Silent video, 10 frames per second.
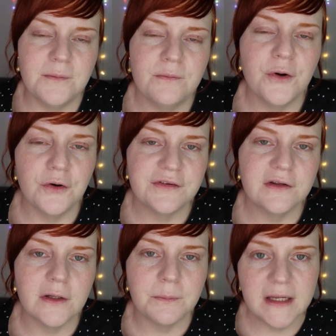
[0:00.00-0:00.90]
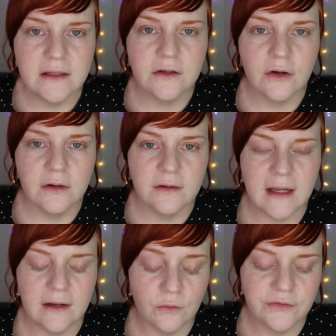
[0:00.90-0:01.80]
personal opinion on it
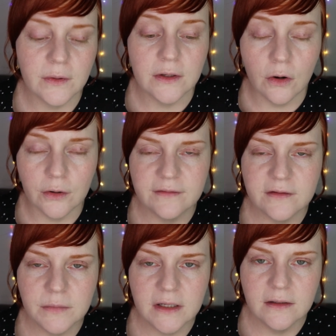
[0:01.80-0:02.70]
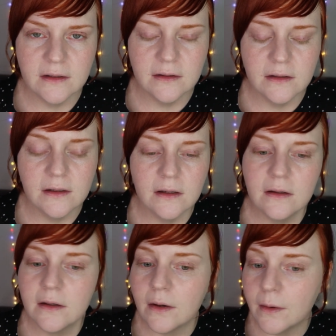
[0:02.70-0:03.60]
and also an honest opinion.
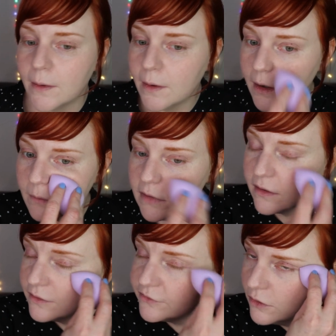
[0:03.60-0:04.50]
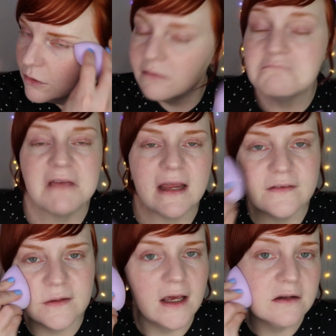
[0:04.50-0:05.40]
So like I
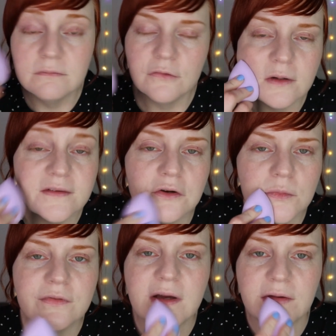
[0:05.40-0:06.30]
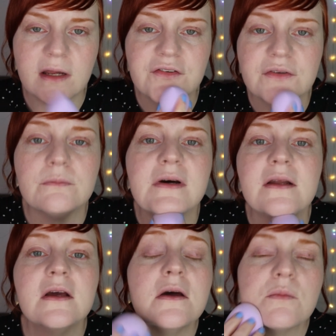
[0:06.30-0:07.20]
said, not a terrible foundation,
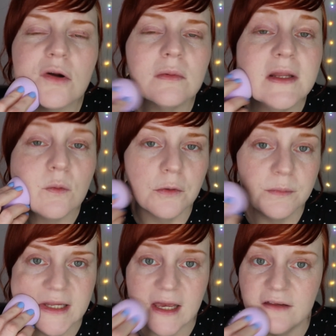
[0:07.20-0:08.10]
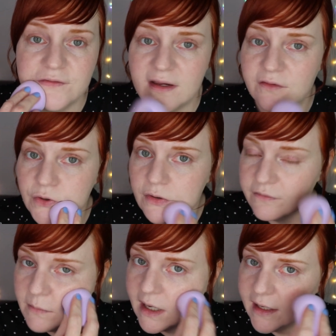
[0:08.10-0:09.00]
but probably won't be a favorite
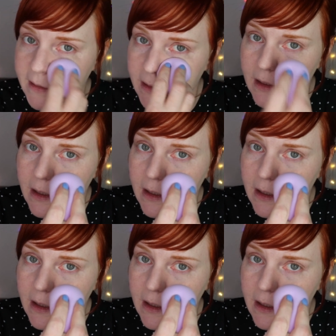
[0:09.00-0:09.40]
of mine.